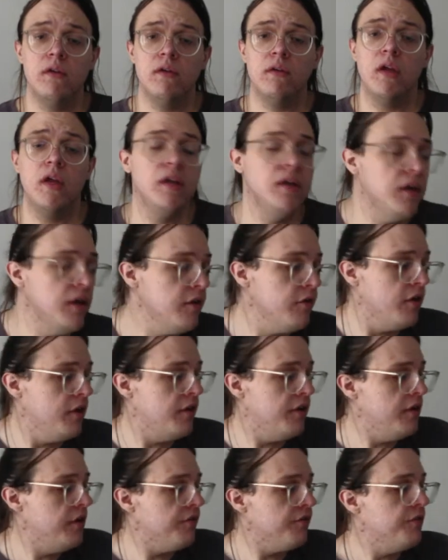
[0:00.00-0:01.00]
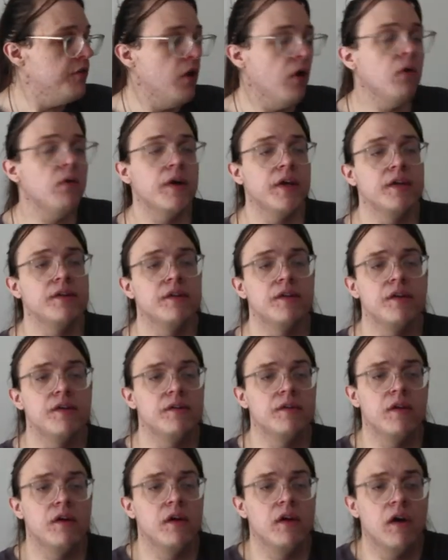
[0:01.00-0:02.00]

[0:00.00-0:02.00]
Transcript: And if knowing that